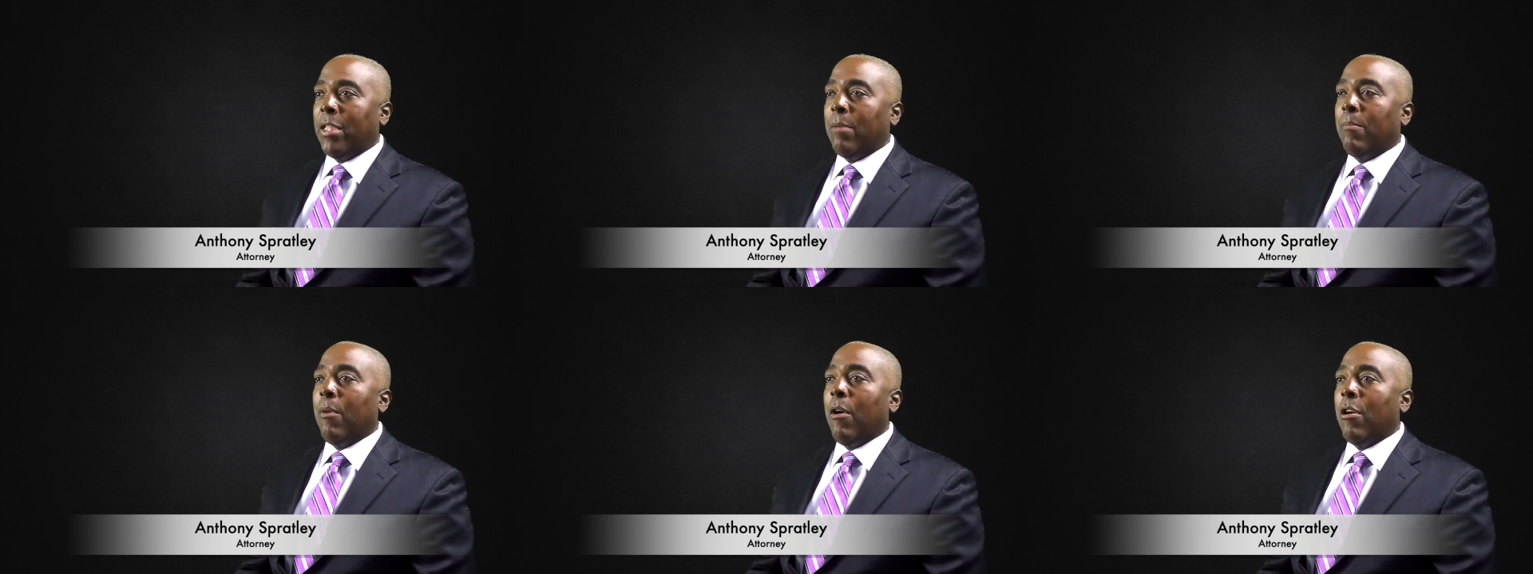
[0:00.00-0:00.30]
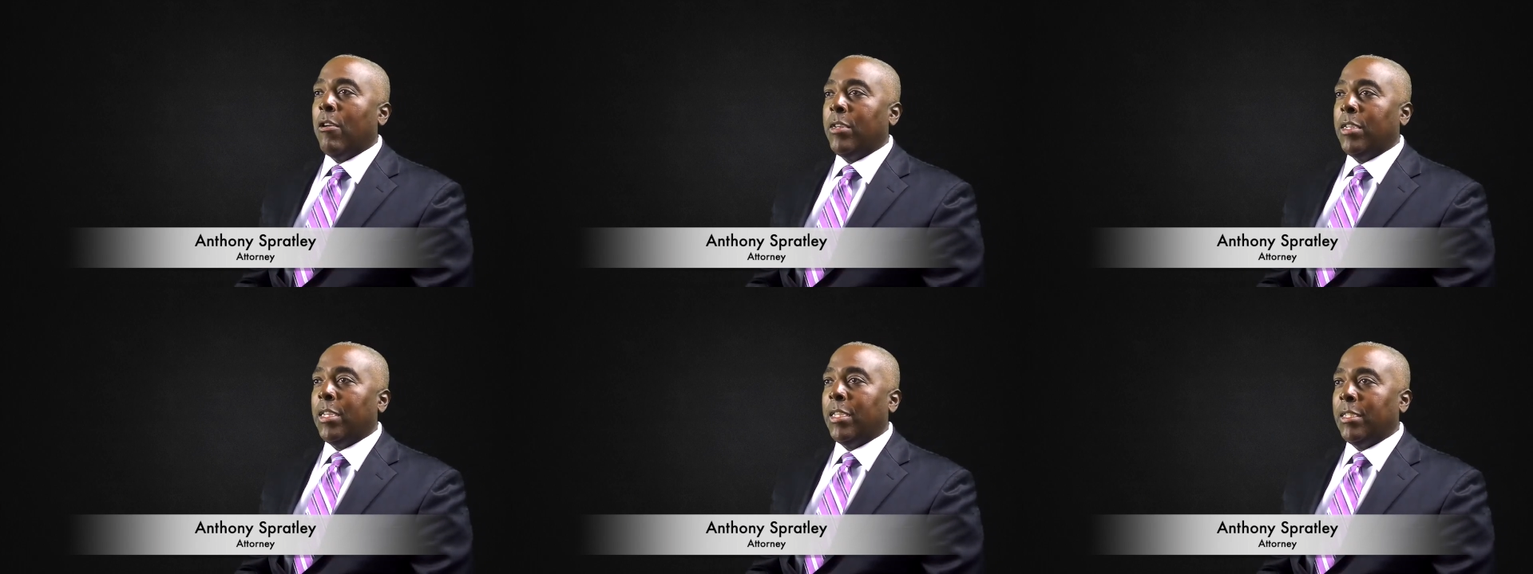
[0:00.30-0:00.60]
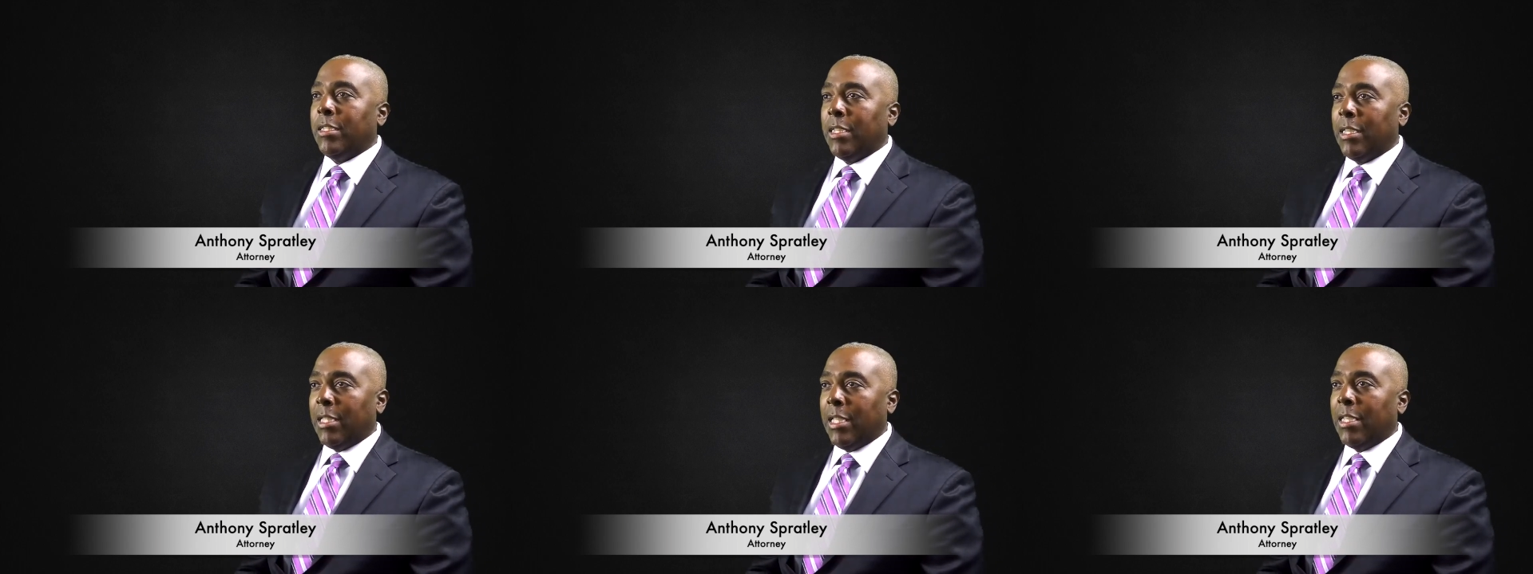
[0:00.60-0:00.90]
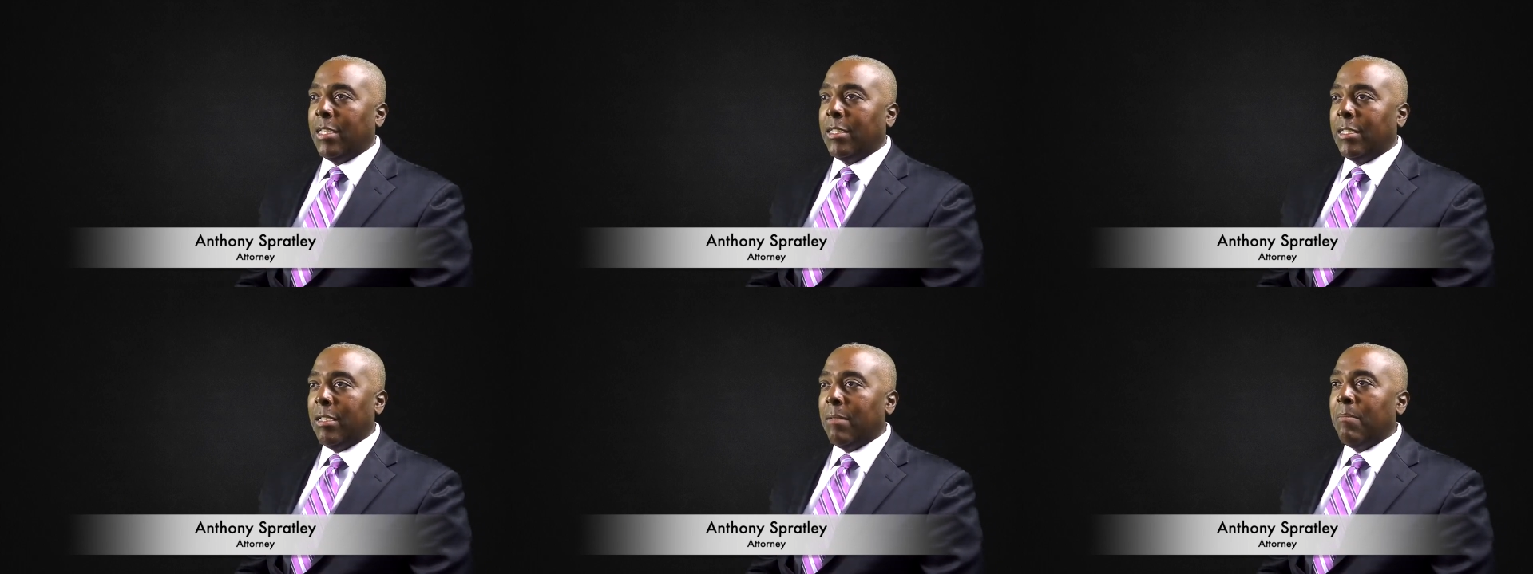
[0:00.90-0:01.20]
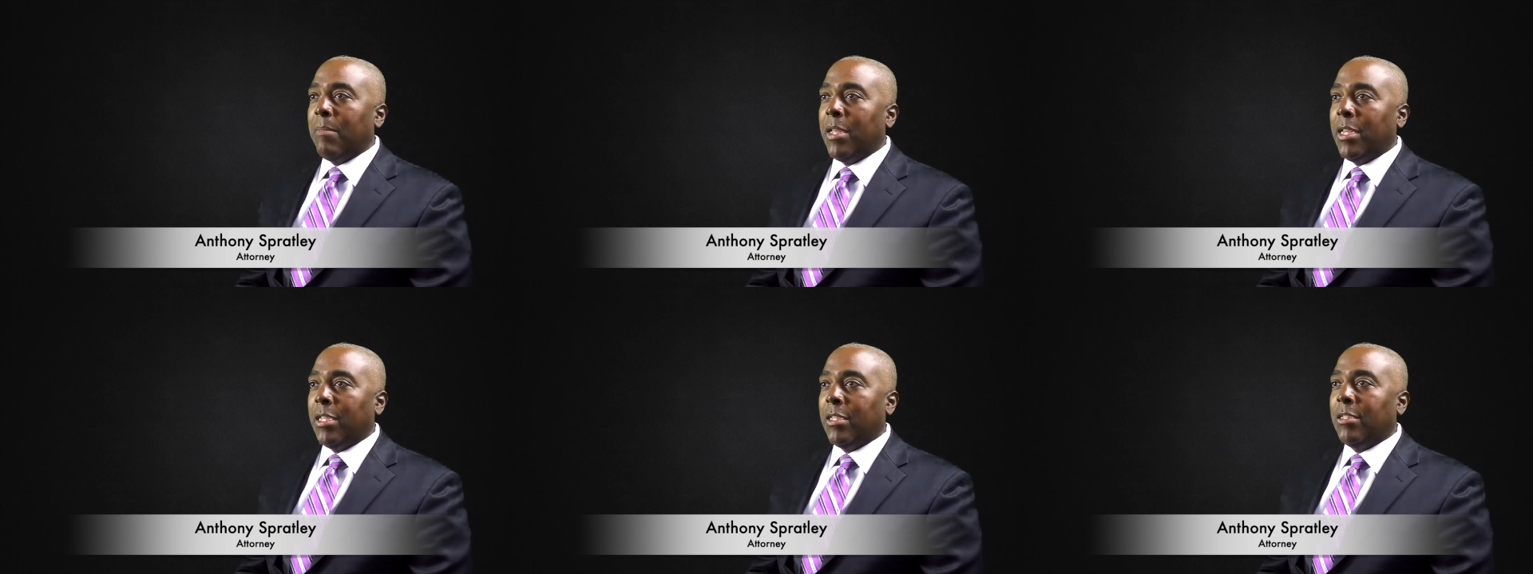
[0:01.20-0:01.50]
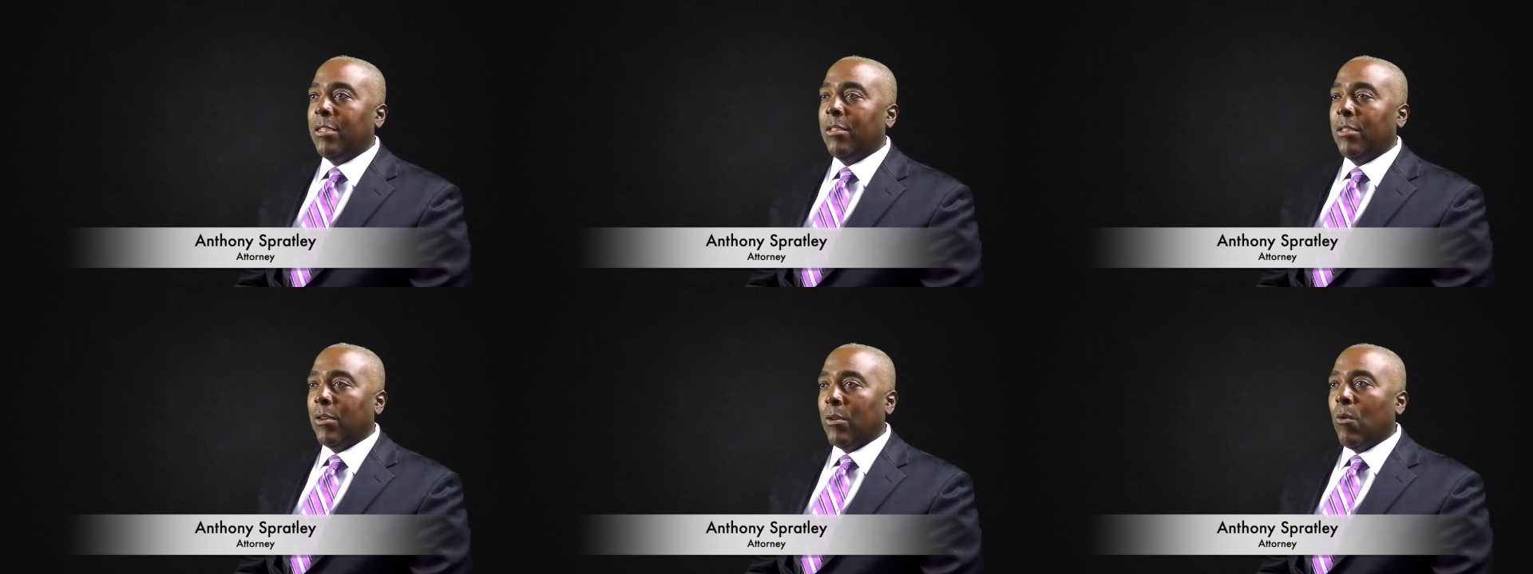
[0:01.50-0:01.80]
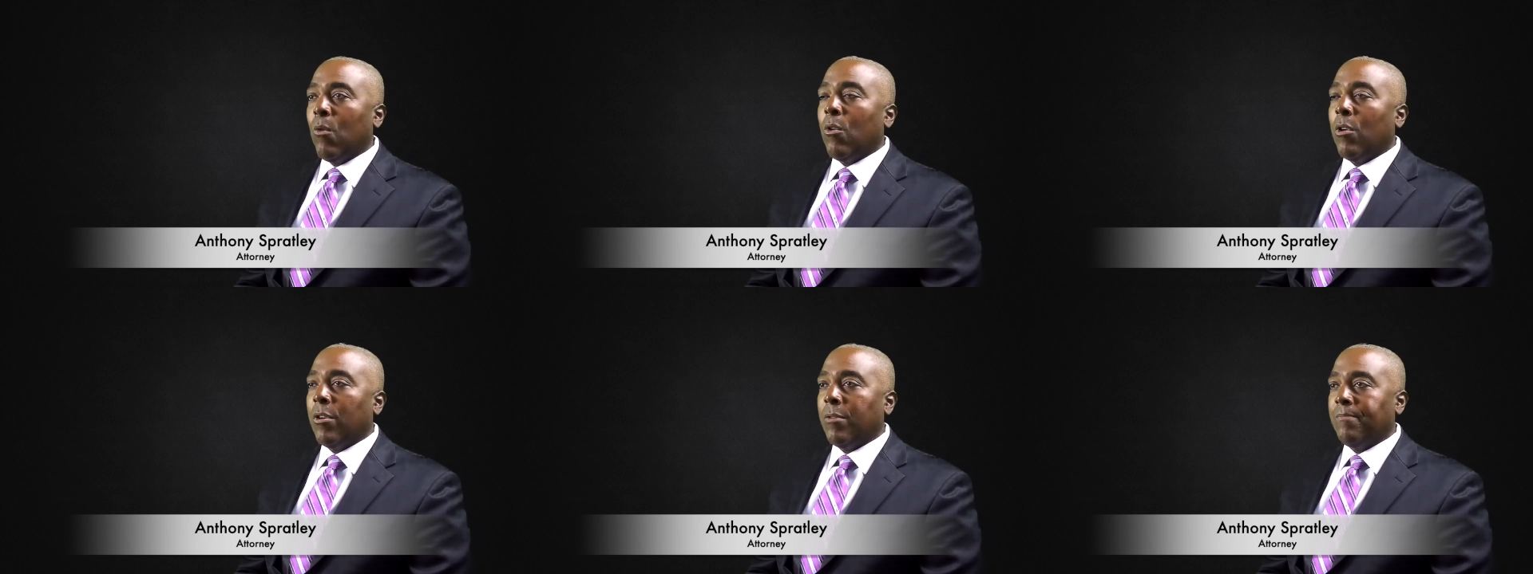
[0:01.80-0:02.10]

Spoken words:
parties and then submitted to the court.